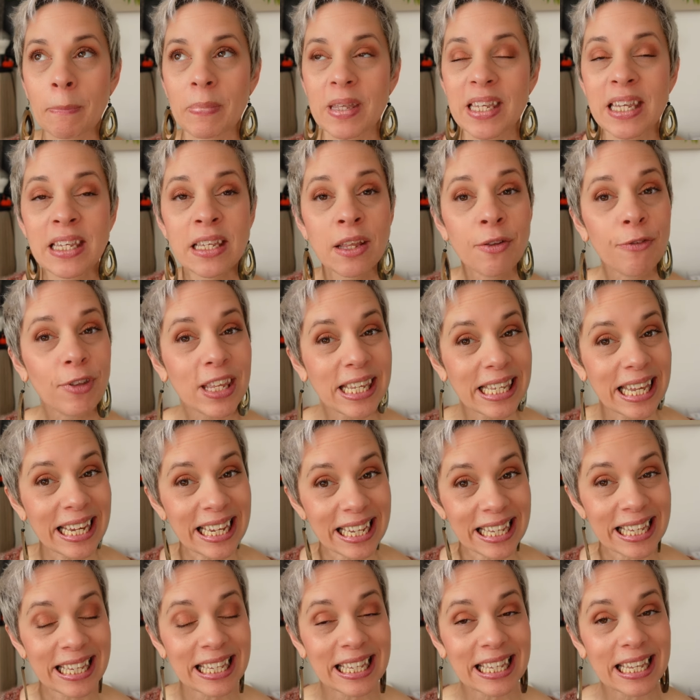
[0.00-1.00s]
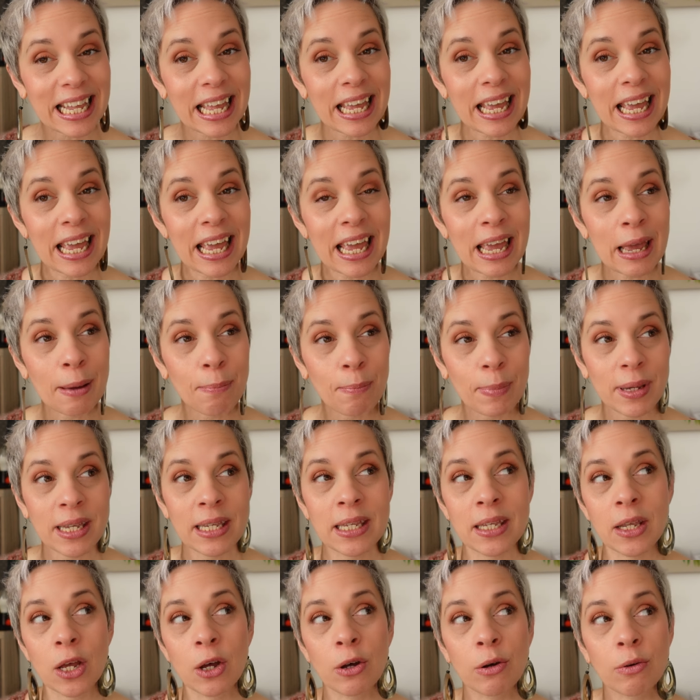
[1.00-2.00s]
season 6,
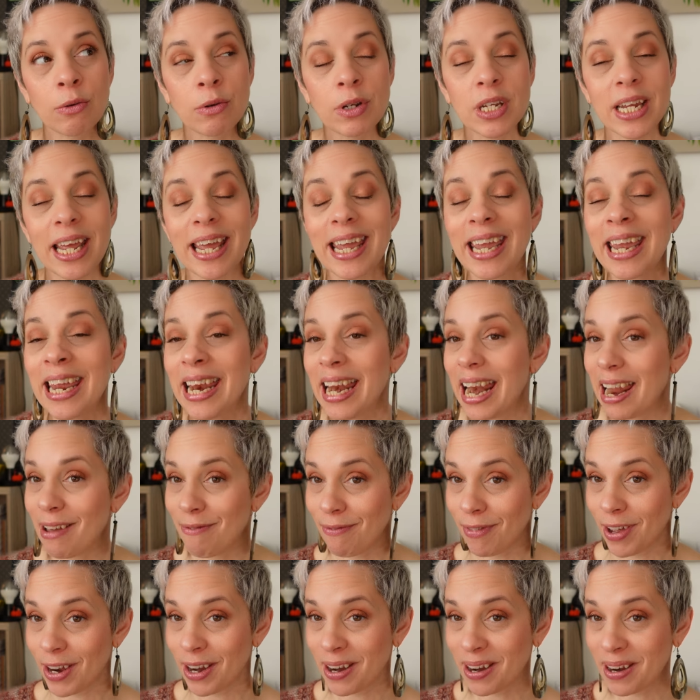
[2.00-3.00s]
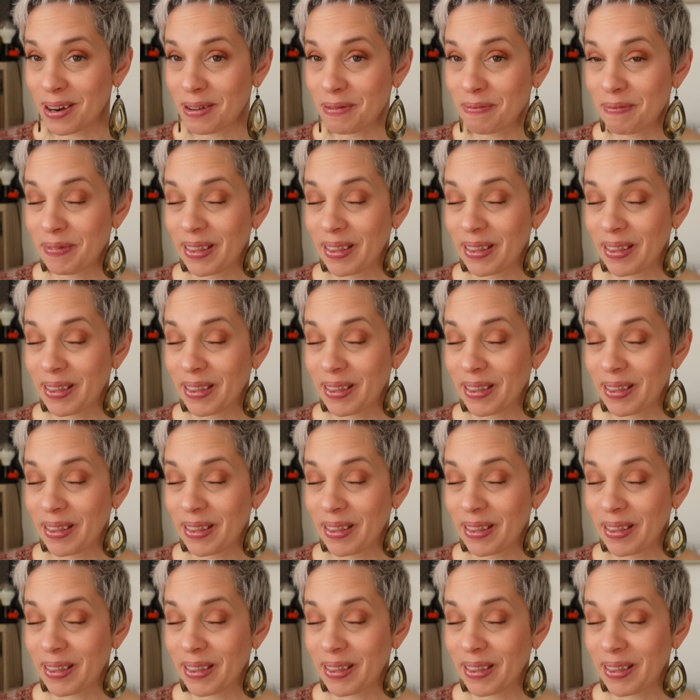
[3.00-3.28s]
episode 11.